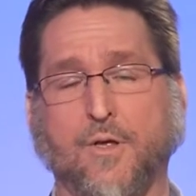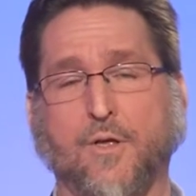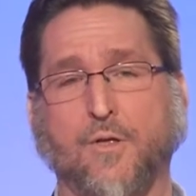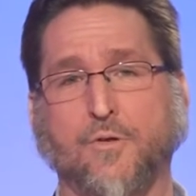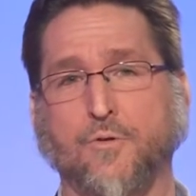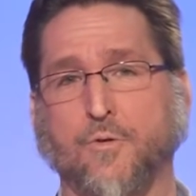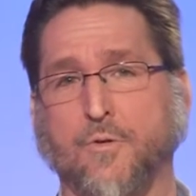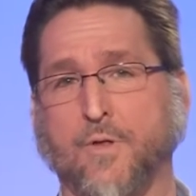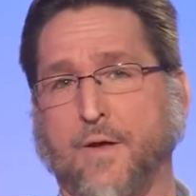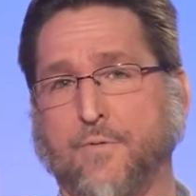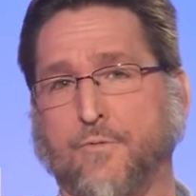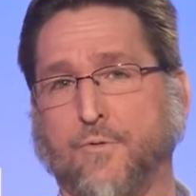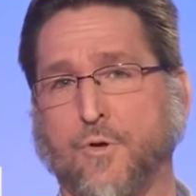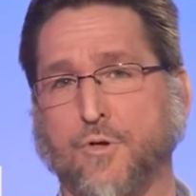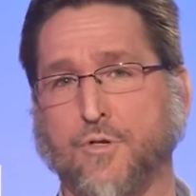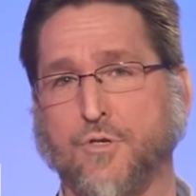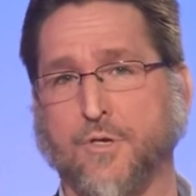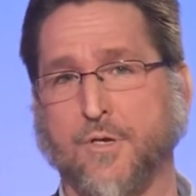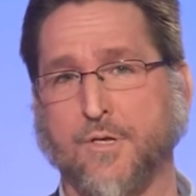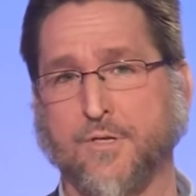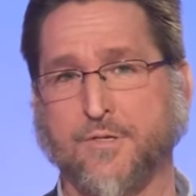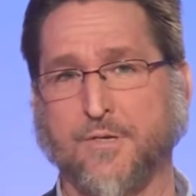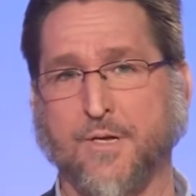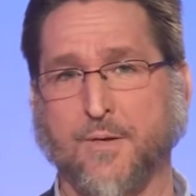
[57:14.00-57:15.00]
New Life
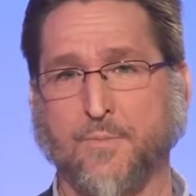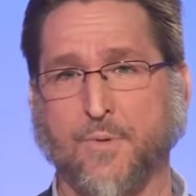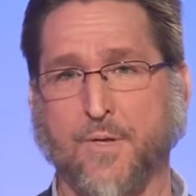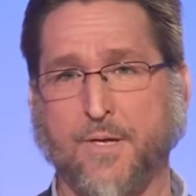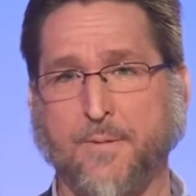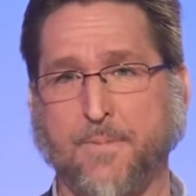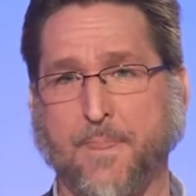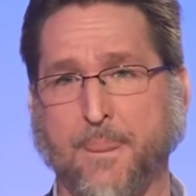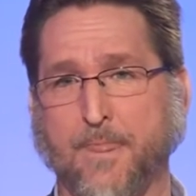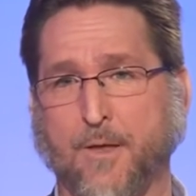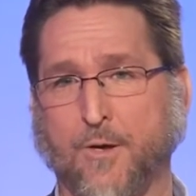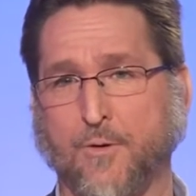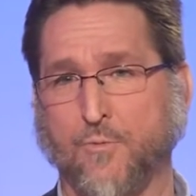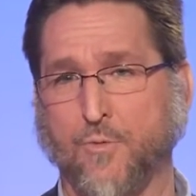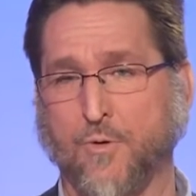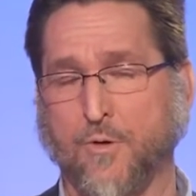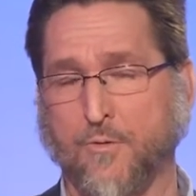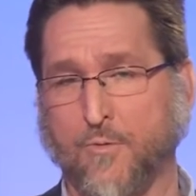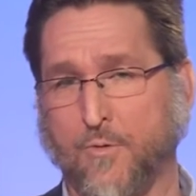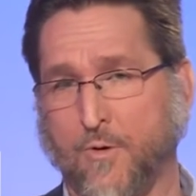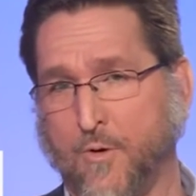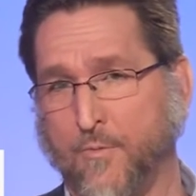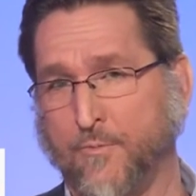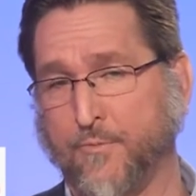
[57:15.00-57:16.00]
Christian Assembly.
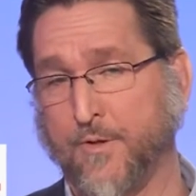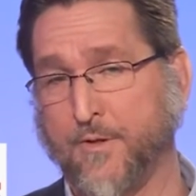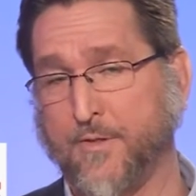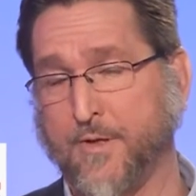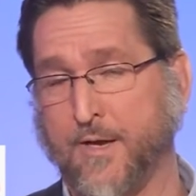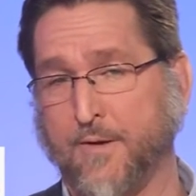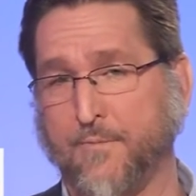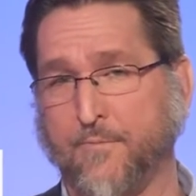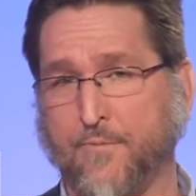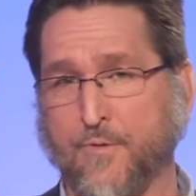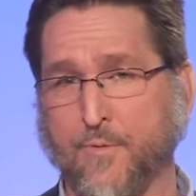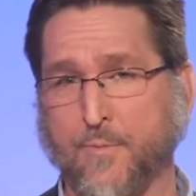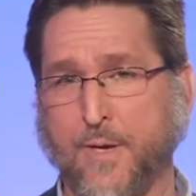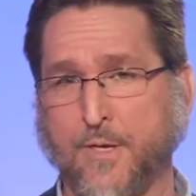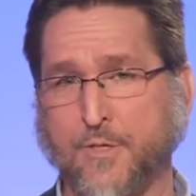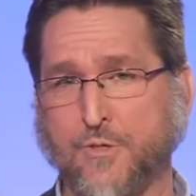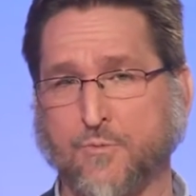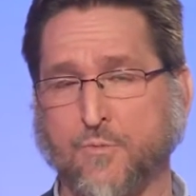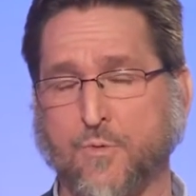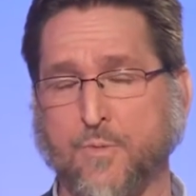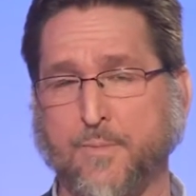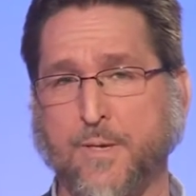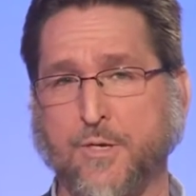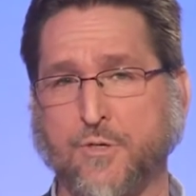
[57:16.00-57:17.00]
We'll, hopefully, that
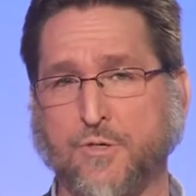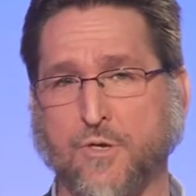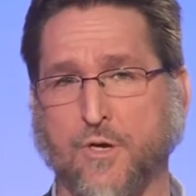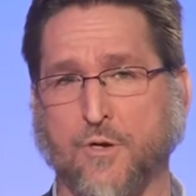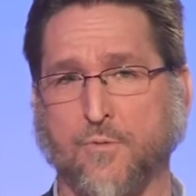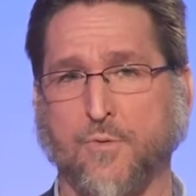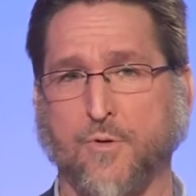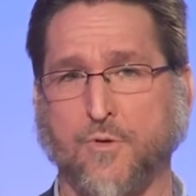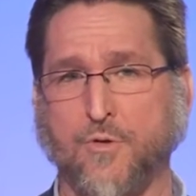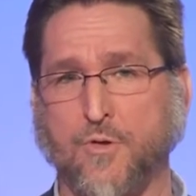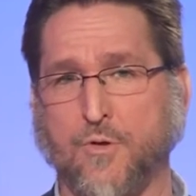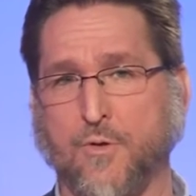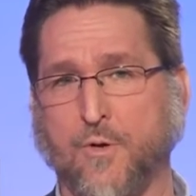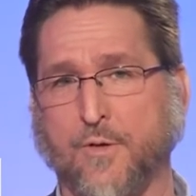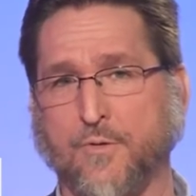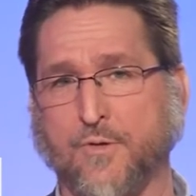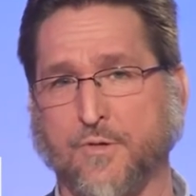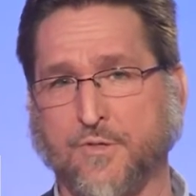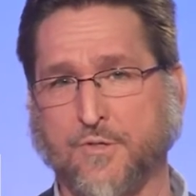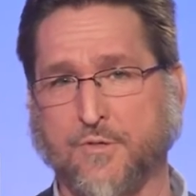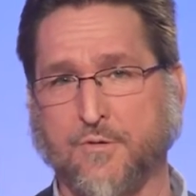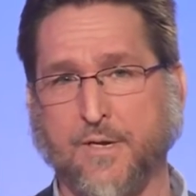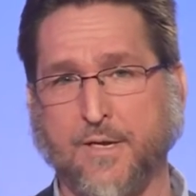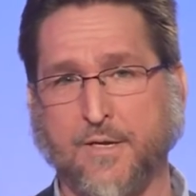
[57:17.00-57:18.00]
information will be shared with you on the
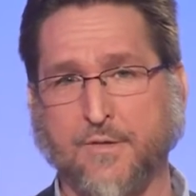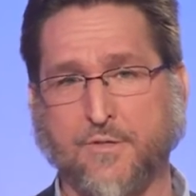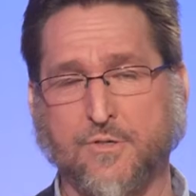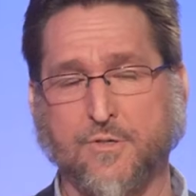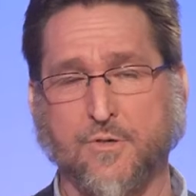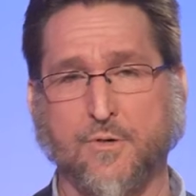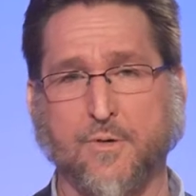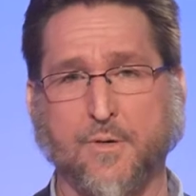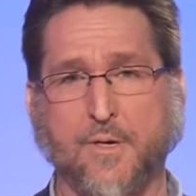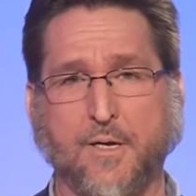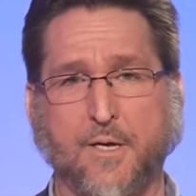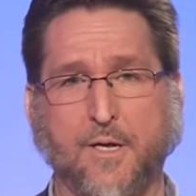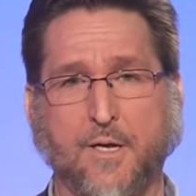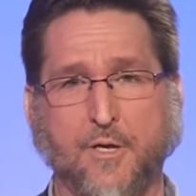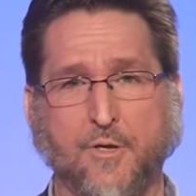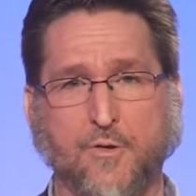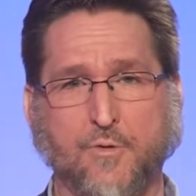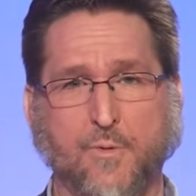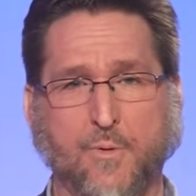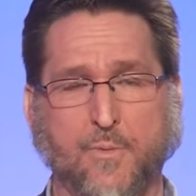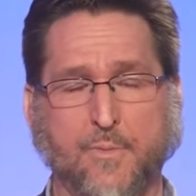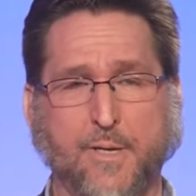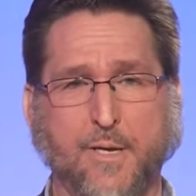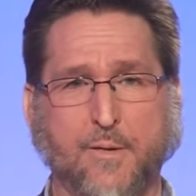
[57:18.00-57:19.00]
screen so
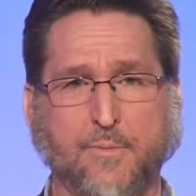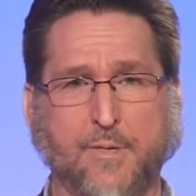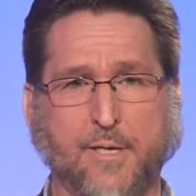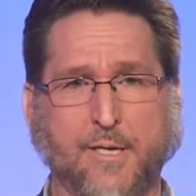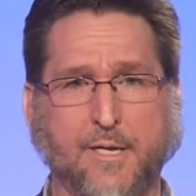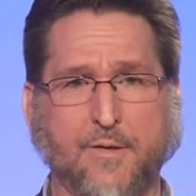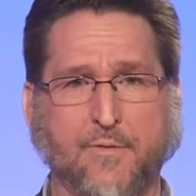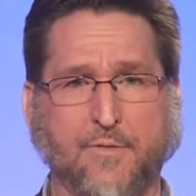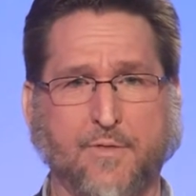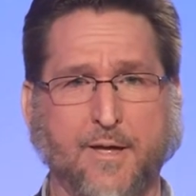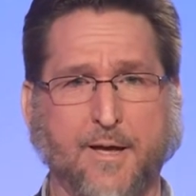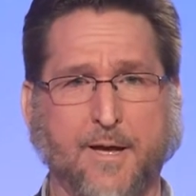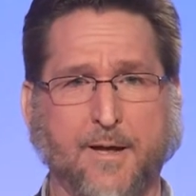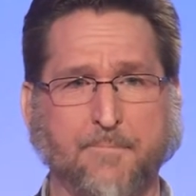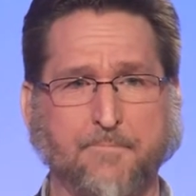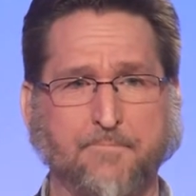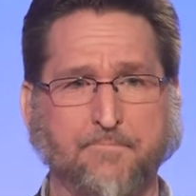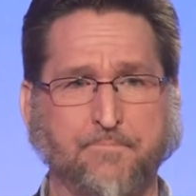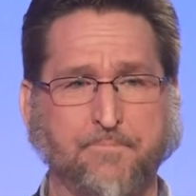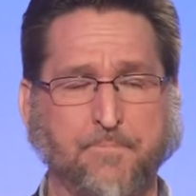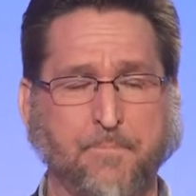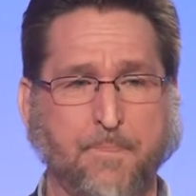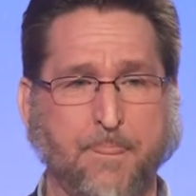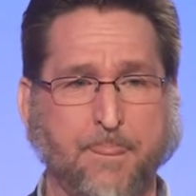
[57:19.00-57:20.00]
you'll be able to get that.
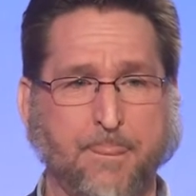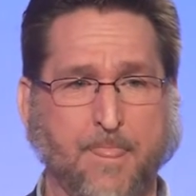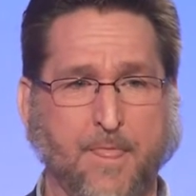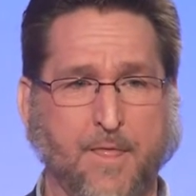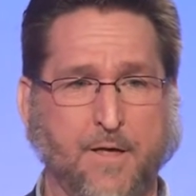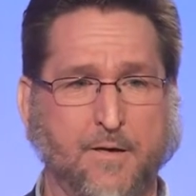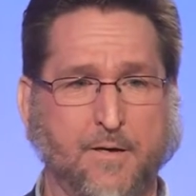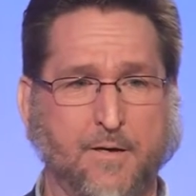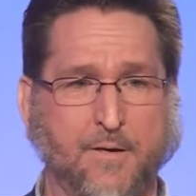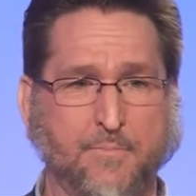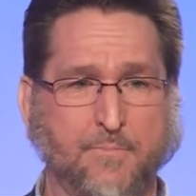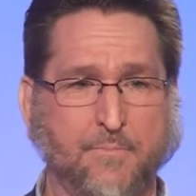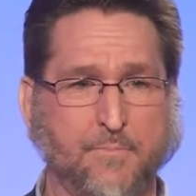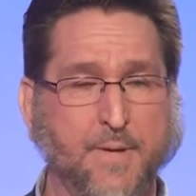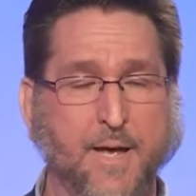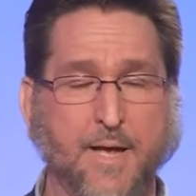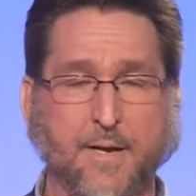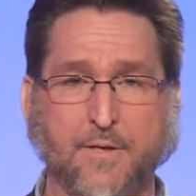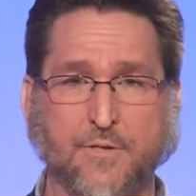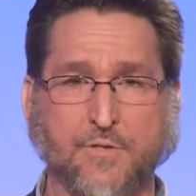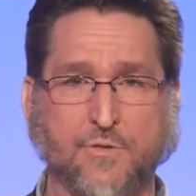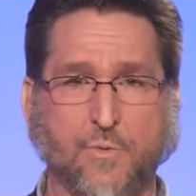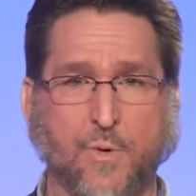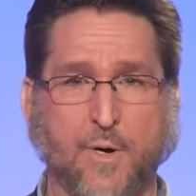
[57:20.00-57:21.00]
Um,
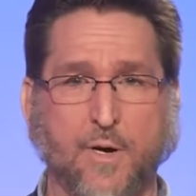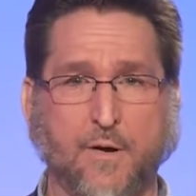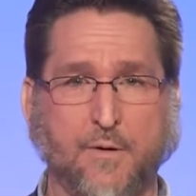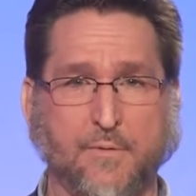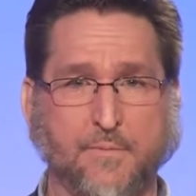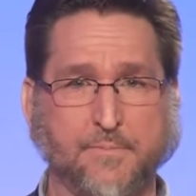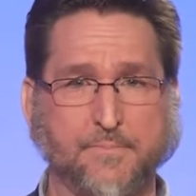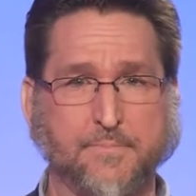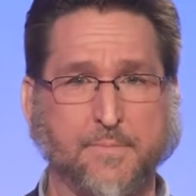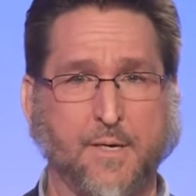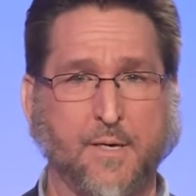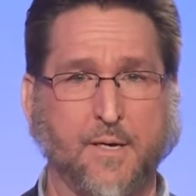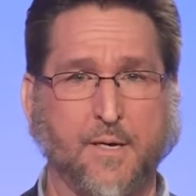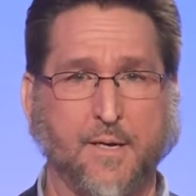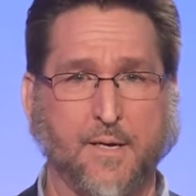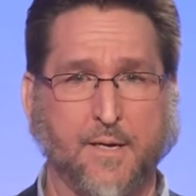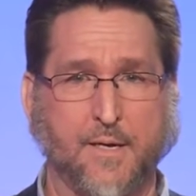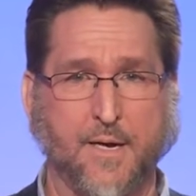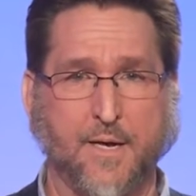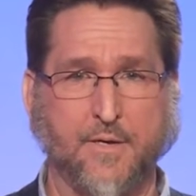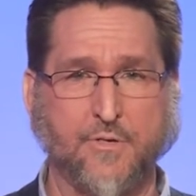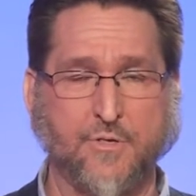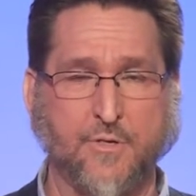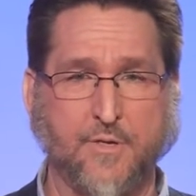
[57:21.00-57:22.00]
men as well,
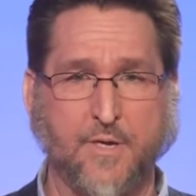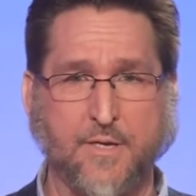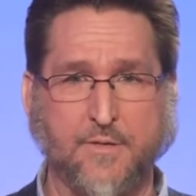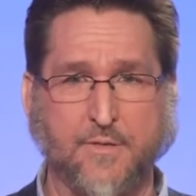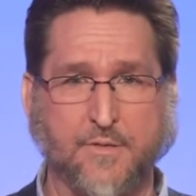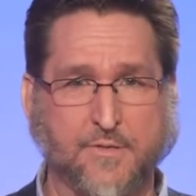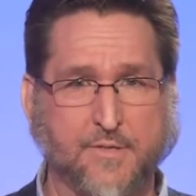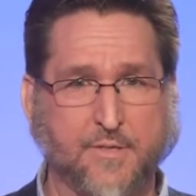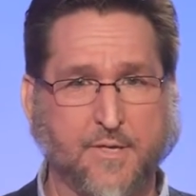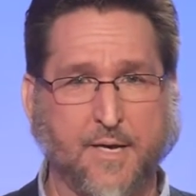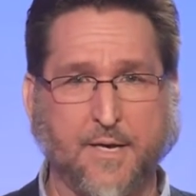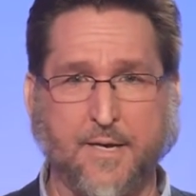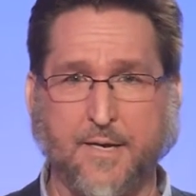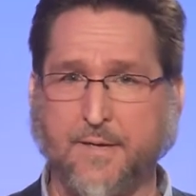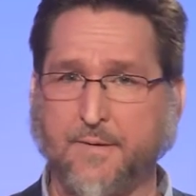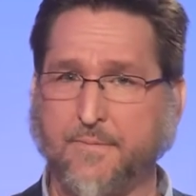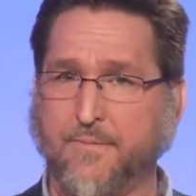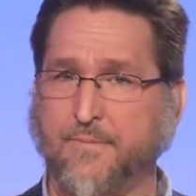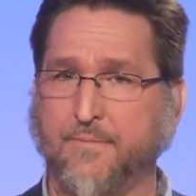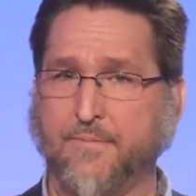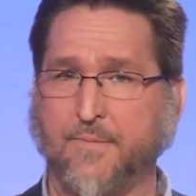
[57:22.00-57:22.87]
guys, you need to stay